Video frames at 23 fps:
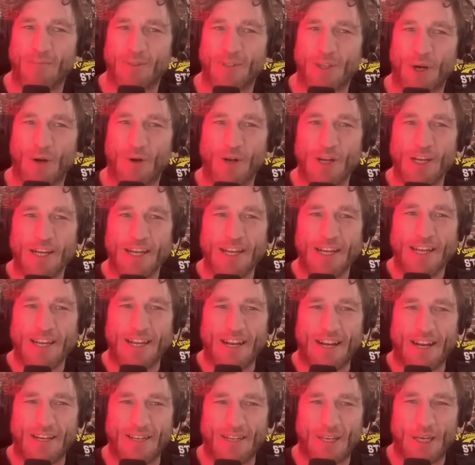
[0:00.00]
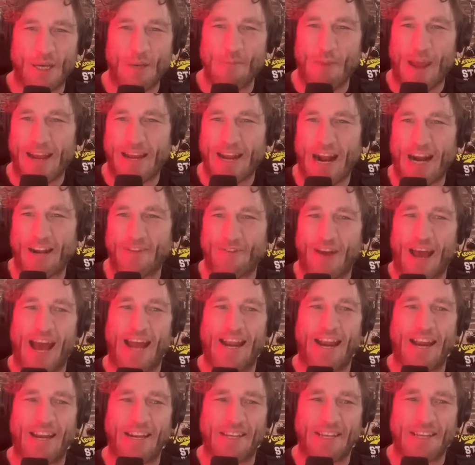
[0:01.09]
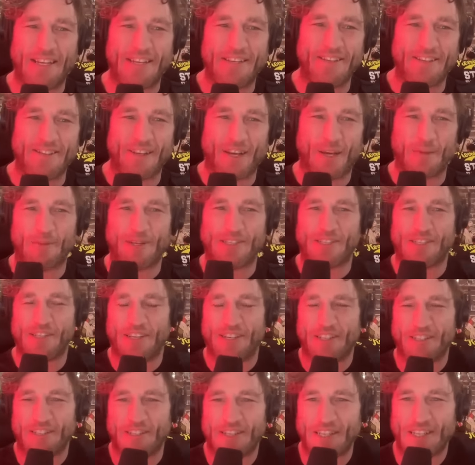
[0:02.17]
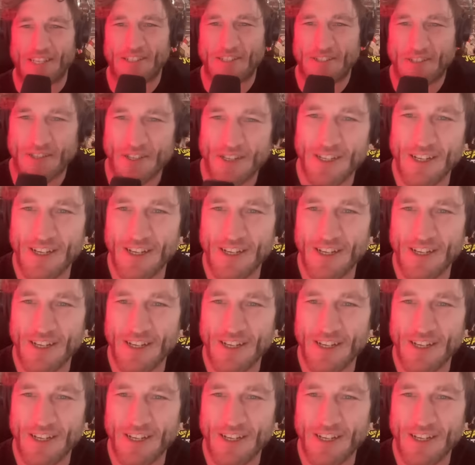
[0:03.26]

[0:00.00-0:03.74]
So he may not have had any ligaments in his knees